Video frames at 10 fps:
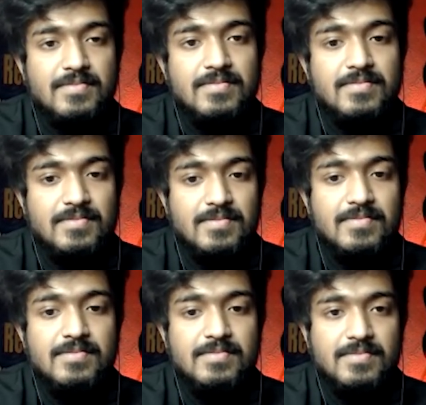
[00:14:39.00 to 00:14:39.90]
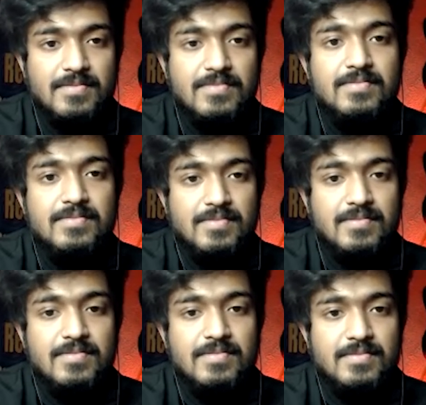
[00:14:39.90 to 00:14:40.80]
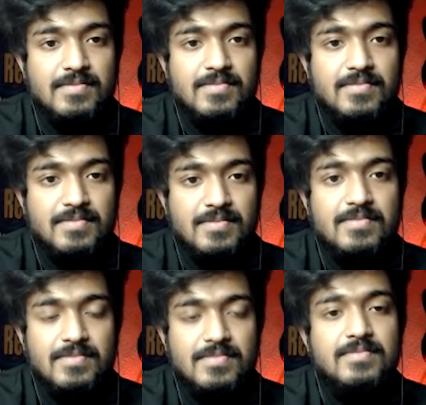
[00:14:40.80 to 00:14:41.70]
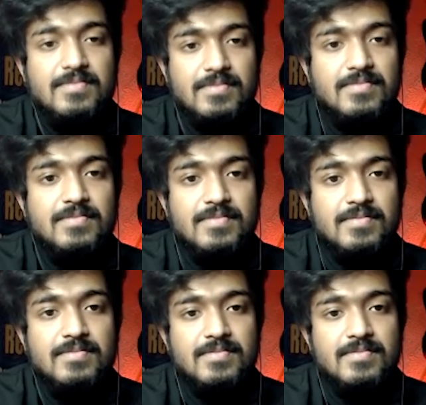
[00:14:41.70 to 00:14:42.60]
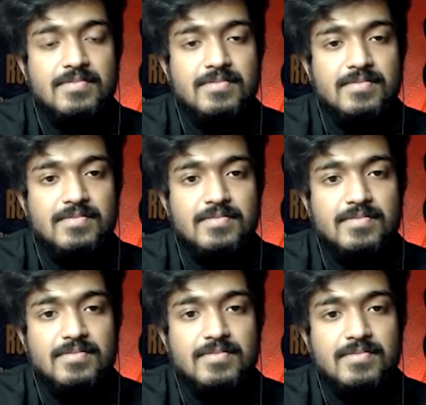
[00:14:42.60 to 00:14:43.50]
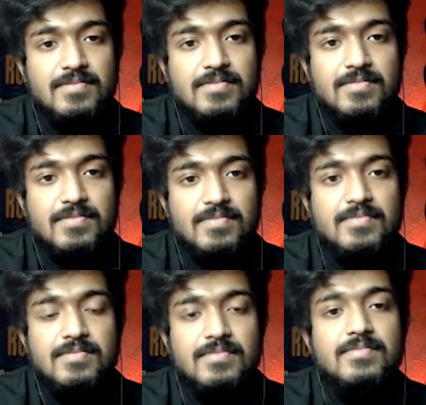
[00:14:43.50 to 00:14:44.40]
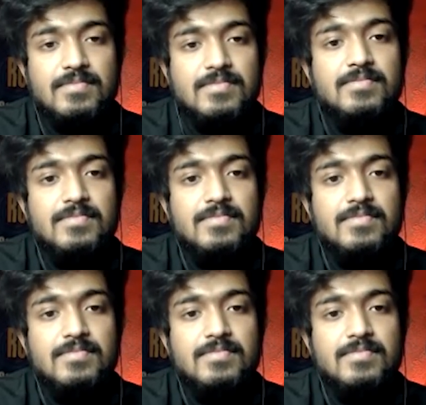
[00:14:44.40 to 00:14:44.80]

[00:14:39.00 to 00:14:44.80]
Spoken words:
No words are spoken by the person on screen.